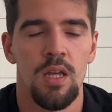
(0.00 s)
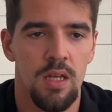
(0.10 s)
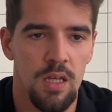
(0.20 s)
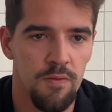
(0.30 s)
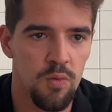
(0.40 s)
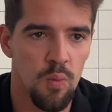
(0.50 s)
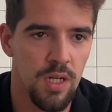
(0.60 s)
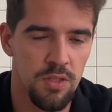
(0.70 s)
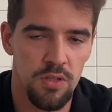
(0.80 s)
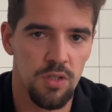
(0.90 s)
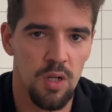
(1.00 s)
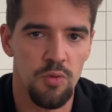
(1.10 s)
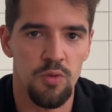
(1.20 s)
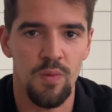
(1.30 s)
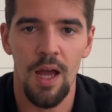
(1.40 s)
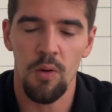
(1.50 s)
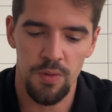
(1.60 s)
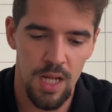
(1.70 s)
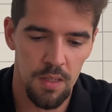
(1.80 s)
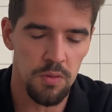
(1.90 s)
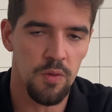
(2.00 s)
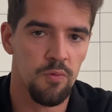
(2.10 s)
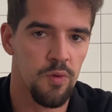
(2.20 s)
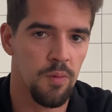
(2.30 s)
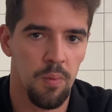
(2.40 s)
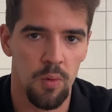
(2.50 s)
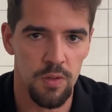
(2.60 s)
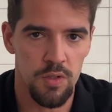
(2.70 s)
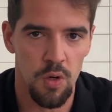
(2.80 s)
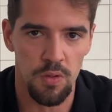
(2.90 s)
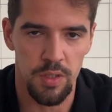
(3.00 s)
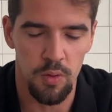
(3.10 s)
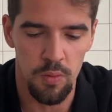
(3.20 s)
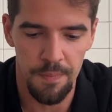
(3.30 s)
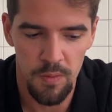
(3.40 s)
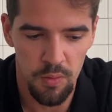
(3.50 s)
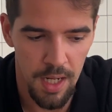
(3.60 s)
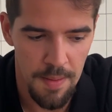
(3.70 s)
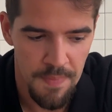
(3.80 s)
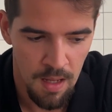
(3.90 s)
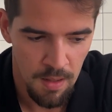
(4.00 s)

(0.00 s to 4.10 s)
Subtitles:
if you want to go do that, or download the free report, totally cool, okay?